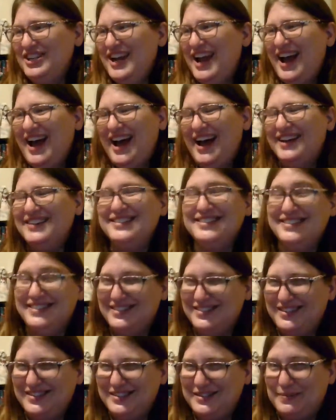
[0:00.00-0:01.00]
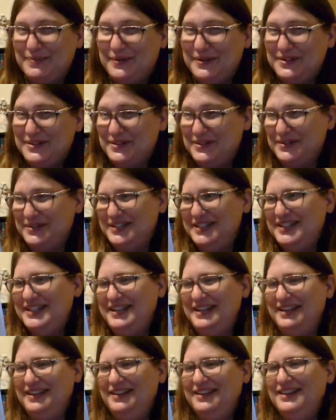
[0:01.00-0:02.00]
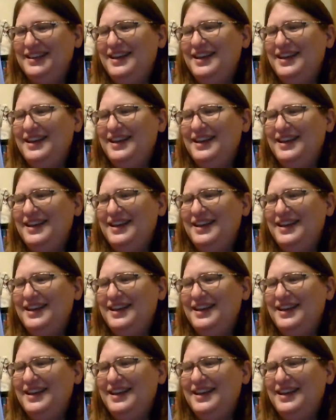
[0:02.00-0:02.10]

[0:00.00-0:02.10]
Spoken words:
hasn't just brushed her teeth?